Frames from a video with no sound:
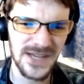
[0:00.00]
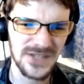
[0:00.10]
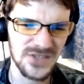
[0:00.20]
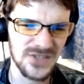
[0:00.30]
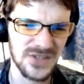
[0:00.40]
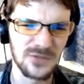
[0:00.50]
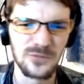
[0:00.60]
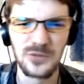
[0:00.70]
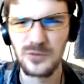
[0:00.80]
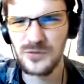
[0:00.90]
because he's like a
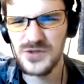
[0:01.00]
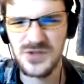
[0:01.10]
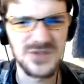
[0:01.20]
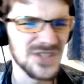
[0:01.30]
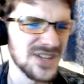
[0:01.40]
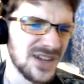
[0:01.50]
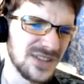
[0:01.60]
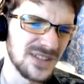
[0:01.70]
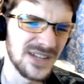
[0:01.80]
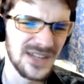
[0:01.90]
wolf, so he's
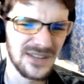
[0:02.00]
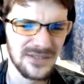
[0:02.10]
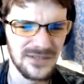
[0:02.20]
kind of like,